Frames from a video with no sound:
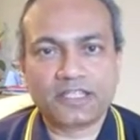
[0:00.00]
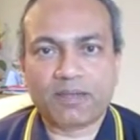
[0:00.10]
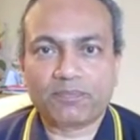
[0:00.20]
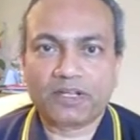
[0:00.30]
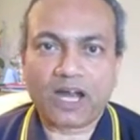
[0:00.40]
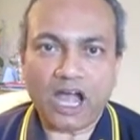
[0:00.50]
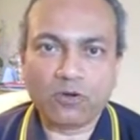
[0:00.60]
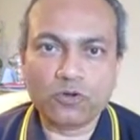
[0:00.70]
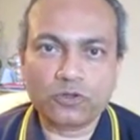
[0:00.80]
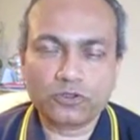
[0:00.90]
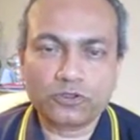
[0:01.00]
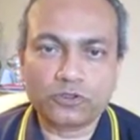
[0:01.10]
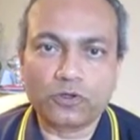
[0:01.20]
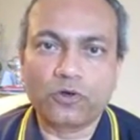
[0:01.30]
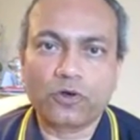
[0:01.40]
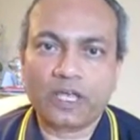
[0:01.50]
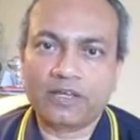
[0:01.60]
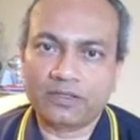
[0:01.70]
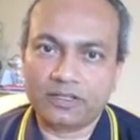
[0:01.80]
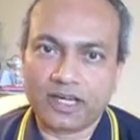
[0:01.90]
chapter how to go
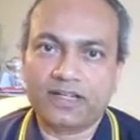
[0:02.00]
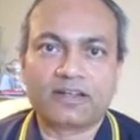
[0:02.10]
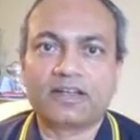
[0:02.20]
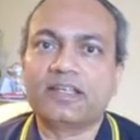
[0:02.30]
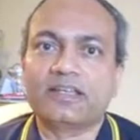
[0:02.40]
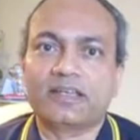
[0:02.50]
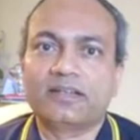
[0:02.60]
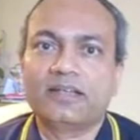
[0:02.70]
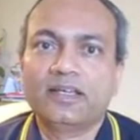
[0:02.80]
in greater detail